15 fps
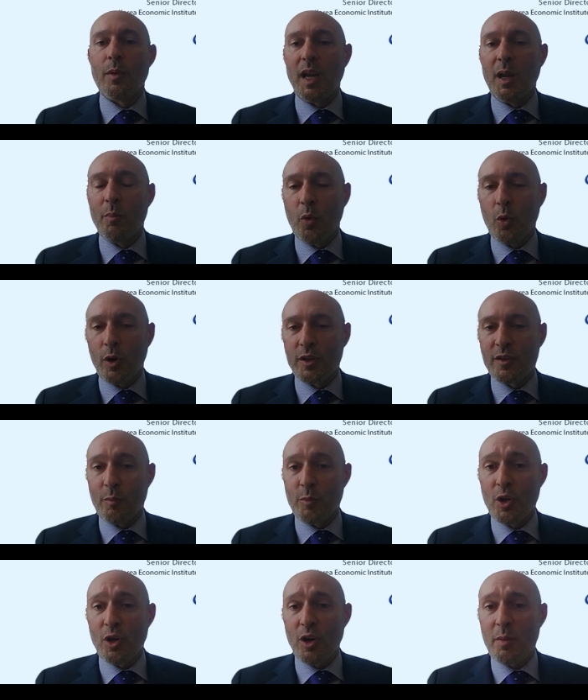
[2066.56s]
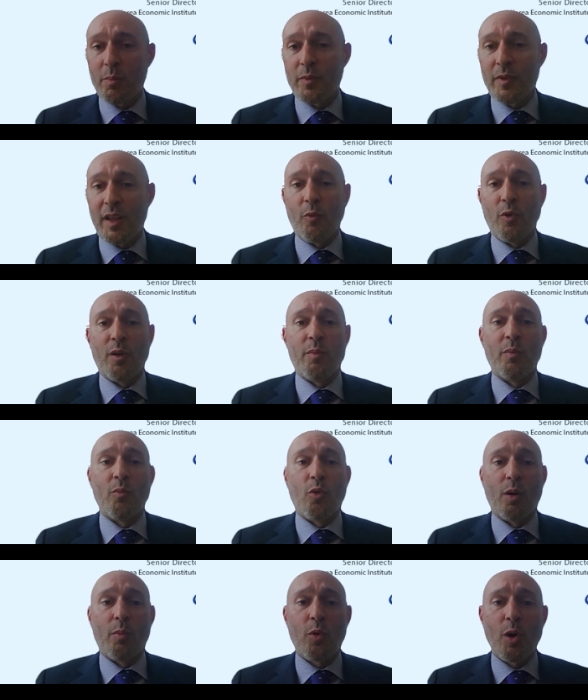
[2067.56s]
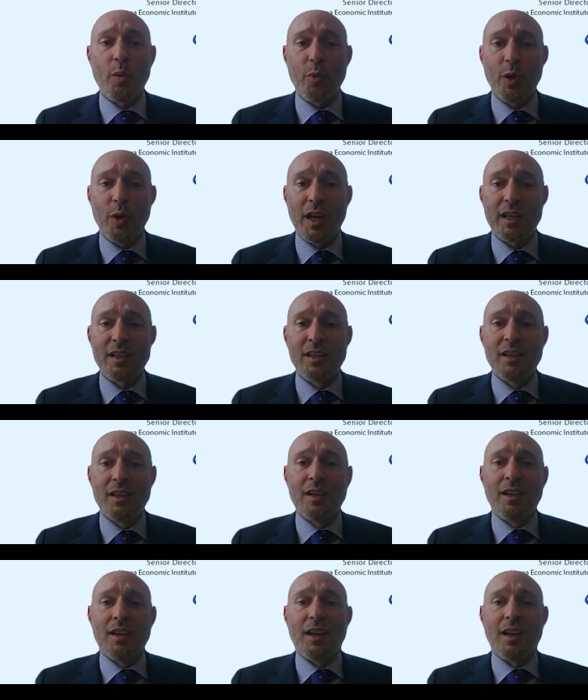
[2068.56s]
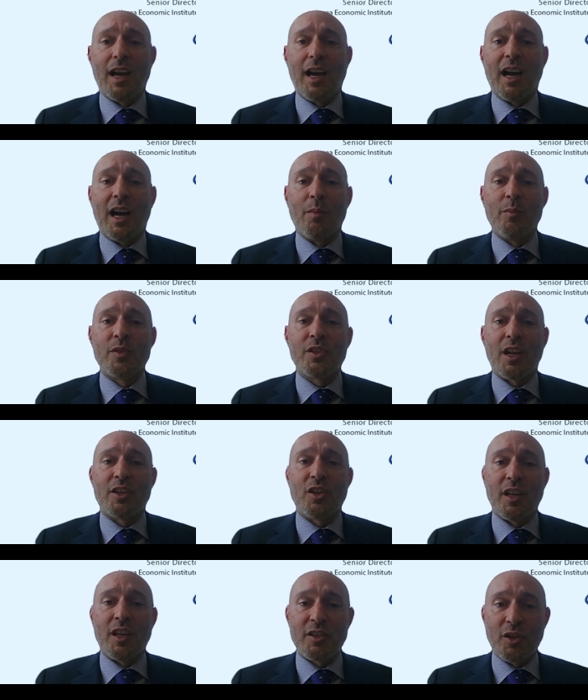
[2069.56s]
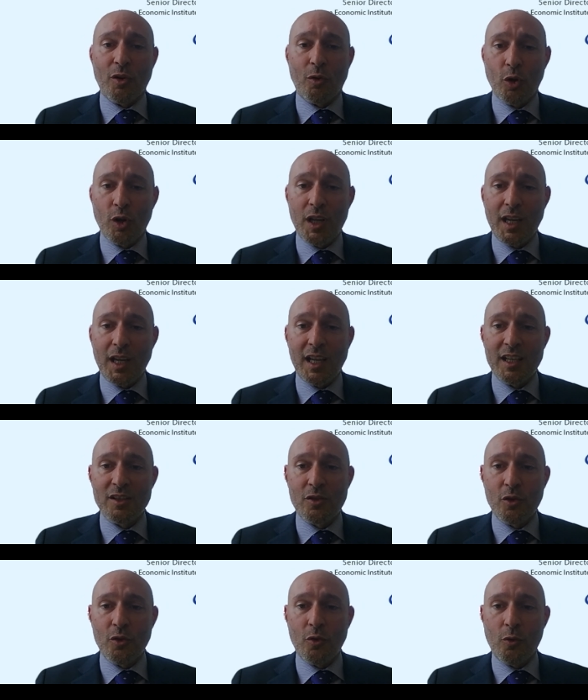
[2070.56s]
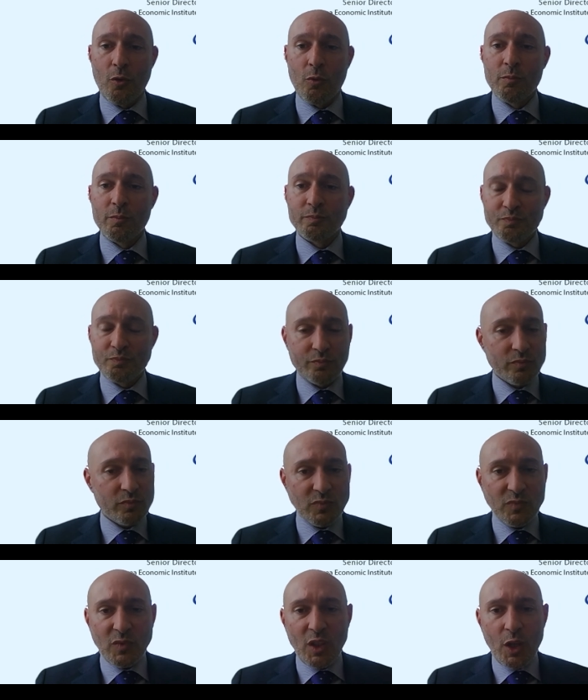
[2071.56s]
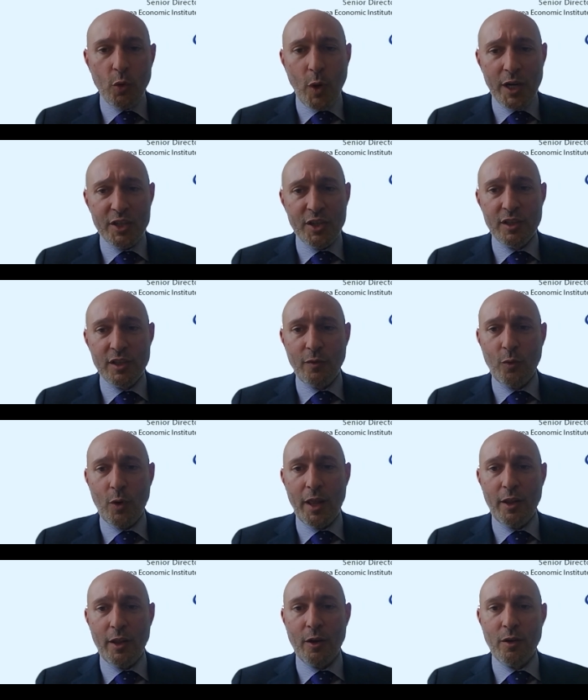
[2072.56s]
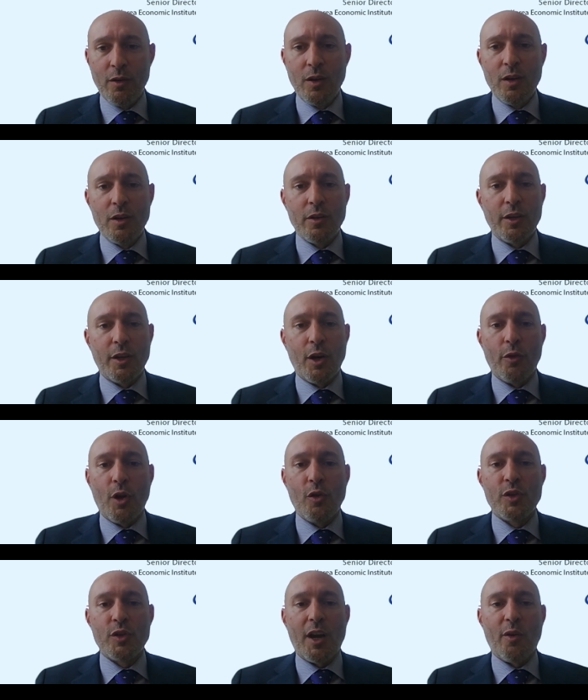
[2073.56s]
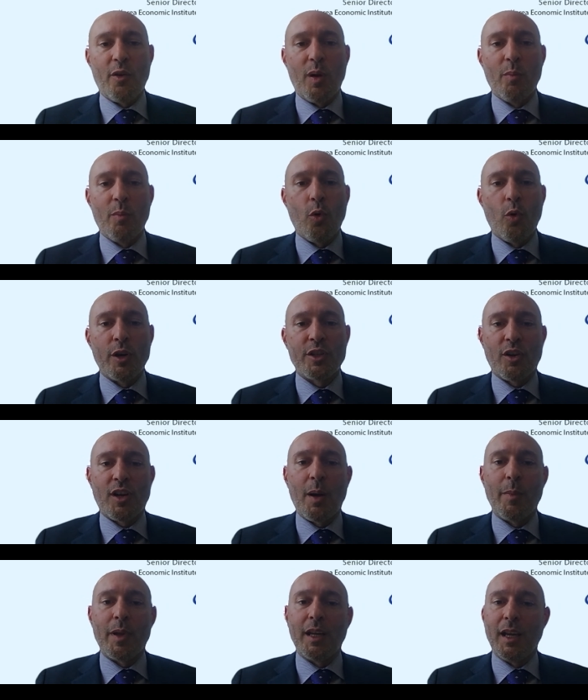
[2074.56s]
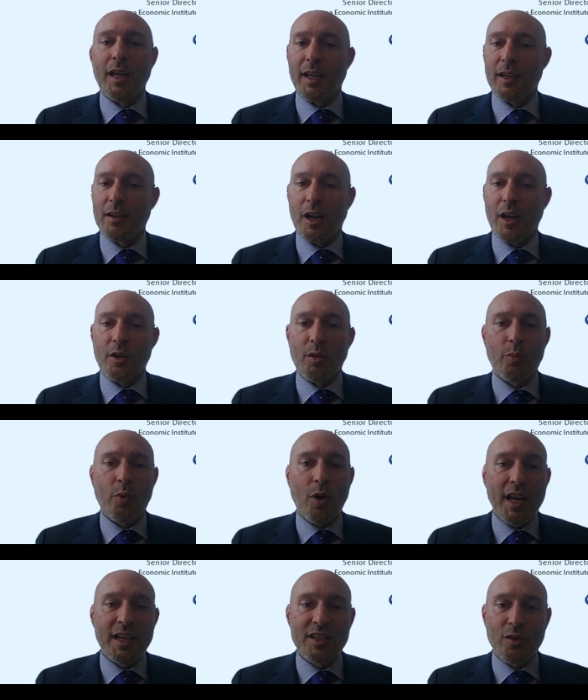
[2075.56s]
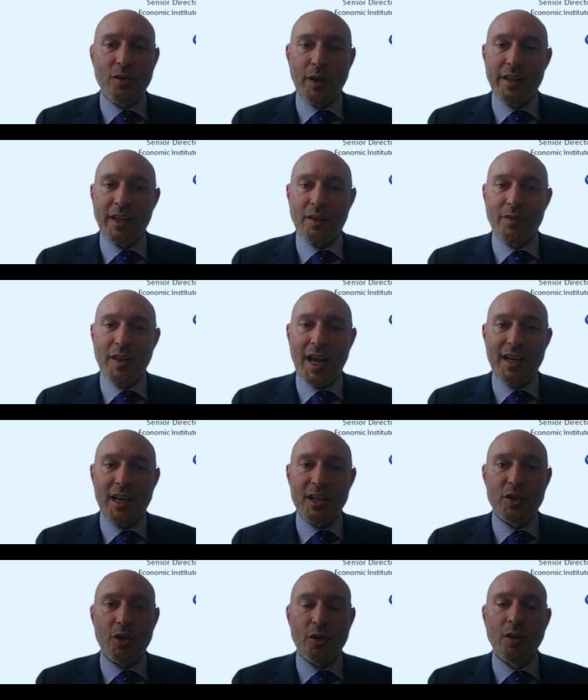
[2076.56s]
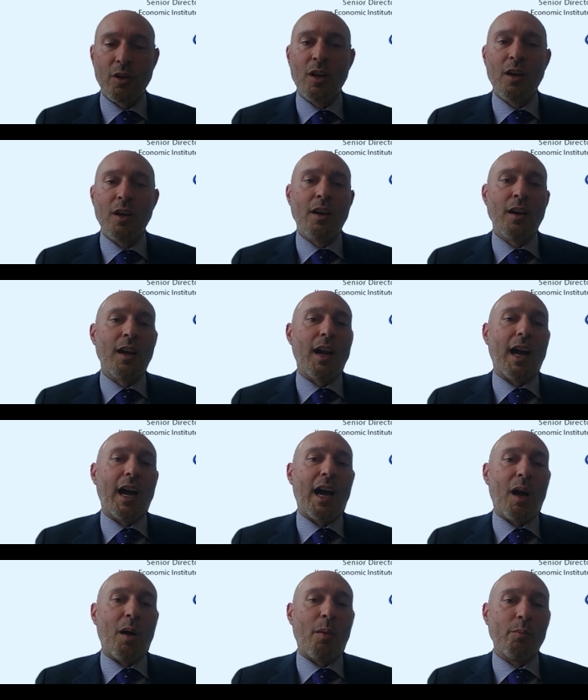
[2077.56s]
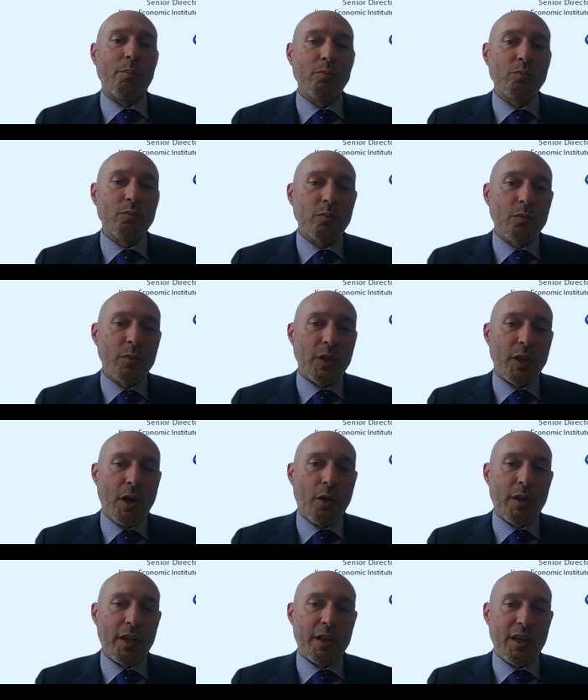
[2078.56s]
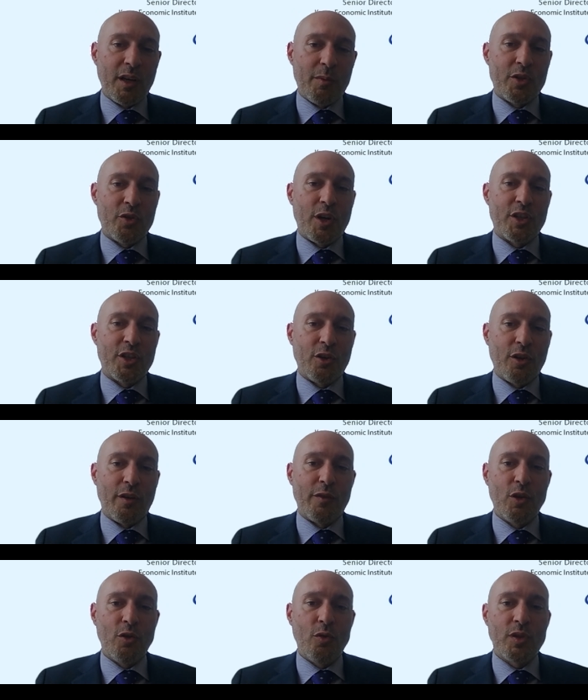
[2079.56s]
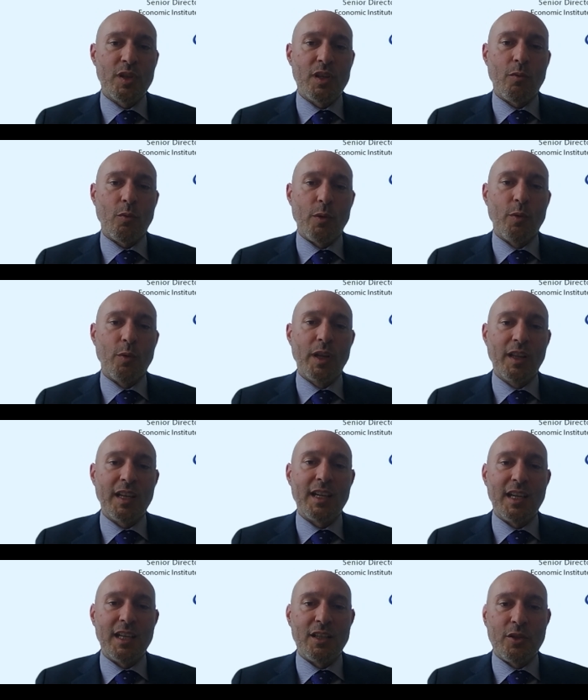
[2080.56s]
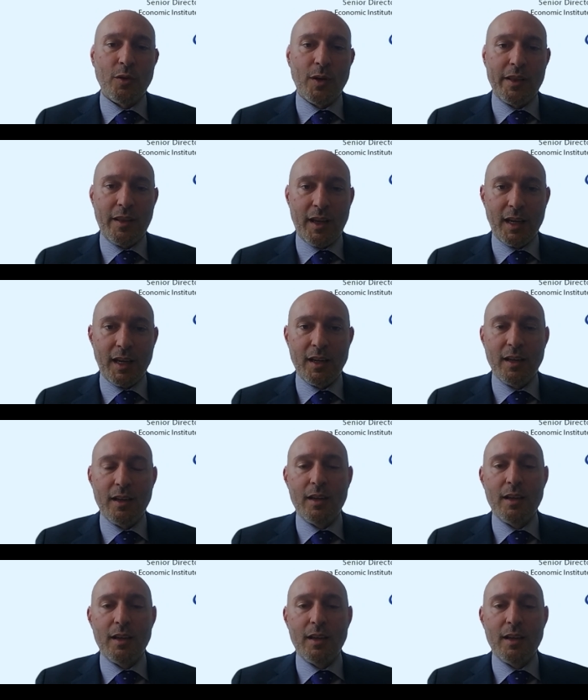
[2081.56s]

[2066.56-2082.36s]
imports from Europe that would have been more appropriate, such as looking into questions of whether those auto imports are coming in underpriced or anything of that nature, the administration could have used. We really need to, I think,